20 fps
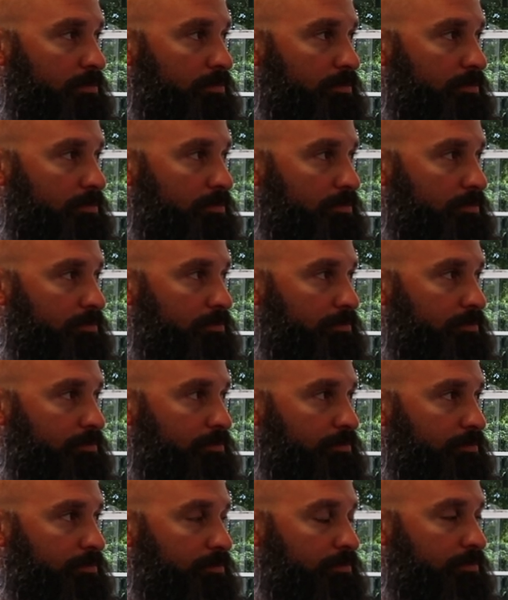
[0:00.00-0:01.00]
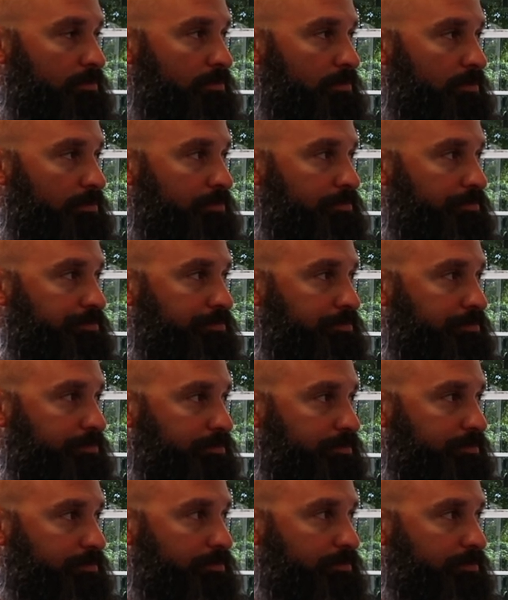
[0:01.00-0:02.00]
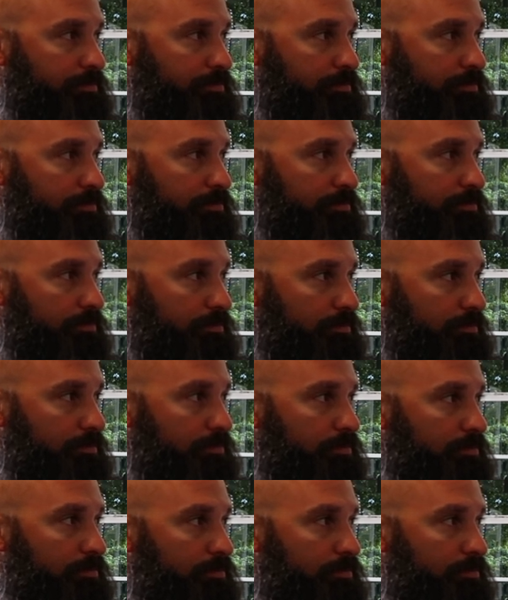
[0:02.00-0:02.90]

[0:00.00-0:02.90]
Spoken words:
The person shown says nothing.